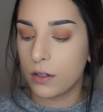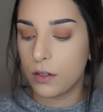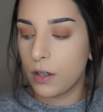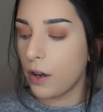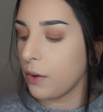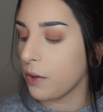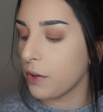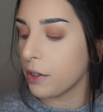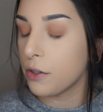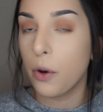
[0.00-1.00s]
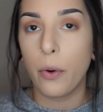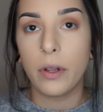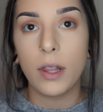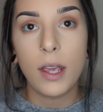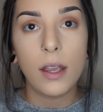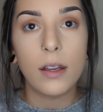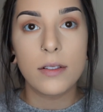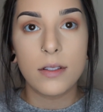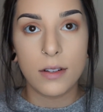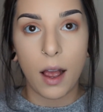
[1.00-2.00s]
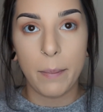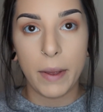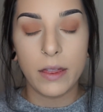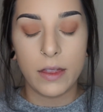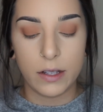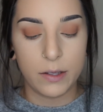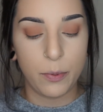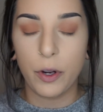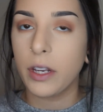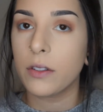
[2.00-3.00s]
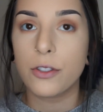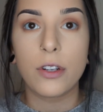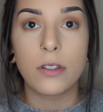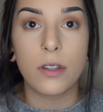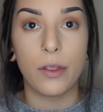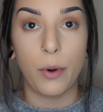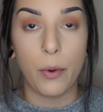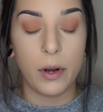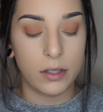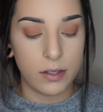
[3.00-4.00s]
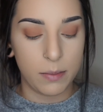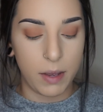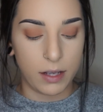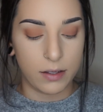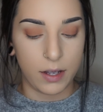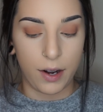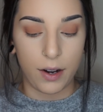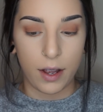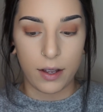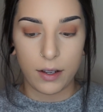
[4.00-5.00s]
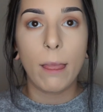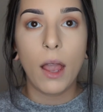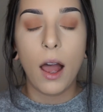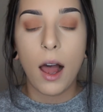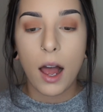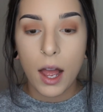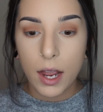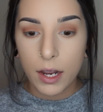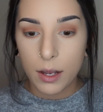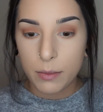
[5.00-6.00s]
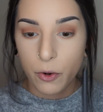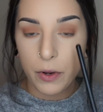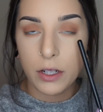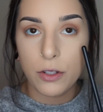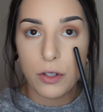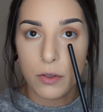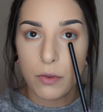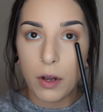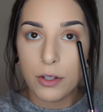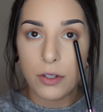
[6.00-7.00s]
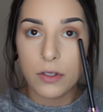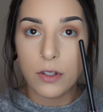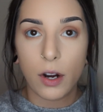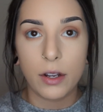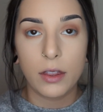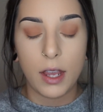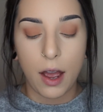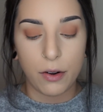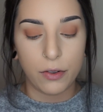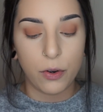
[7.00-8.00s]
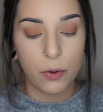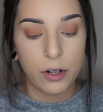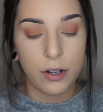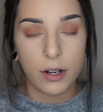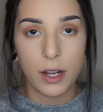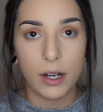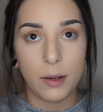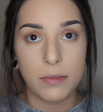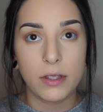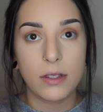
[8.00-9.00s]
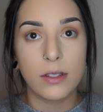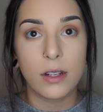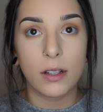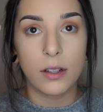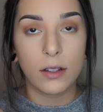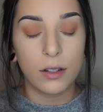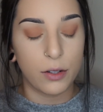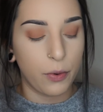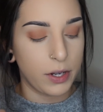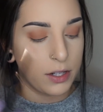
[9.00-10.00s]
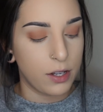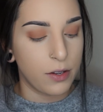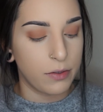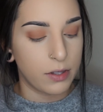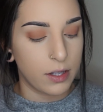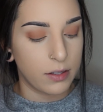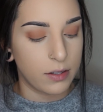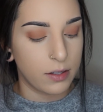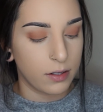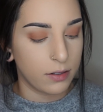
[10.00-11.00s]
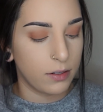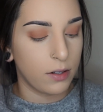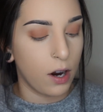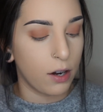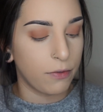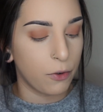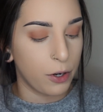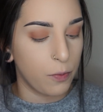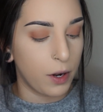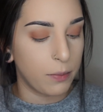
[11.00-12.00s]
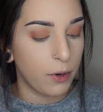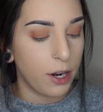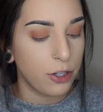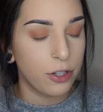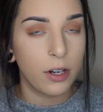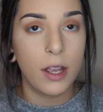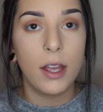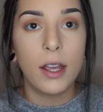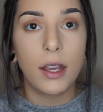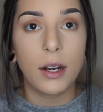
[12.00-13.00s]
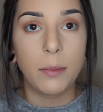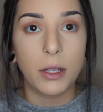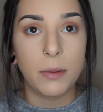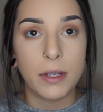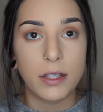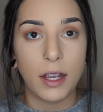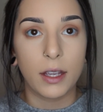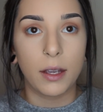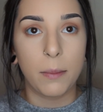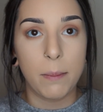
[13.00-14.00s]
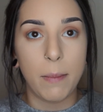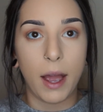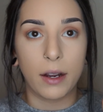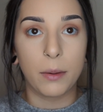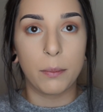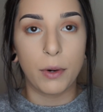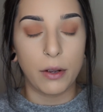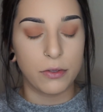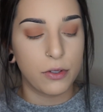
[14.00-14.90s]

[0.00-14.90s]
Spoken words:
So you could totally stop at this point, just throw on some mascara. I am going to just darken the outer corner and I'm still going to use this R41 brush and I'm going to be taking MAC Brown